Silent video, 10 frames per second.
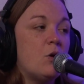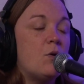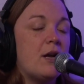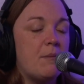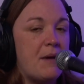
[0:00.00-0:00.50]
You
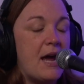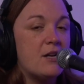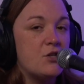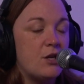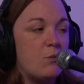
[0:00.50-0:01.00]
can
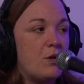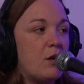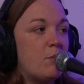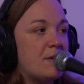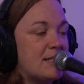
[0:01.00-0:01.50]
imagine
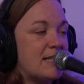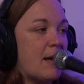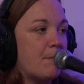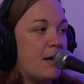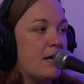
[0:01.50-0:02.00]
when you miss
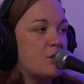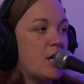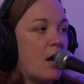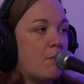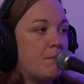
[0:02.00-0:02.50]
that much,
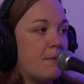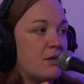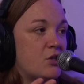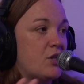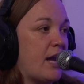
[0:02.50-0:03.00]
how
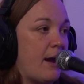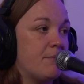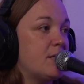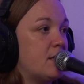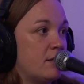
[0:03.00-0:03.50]
much
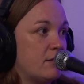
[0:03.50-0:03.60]
gaps.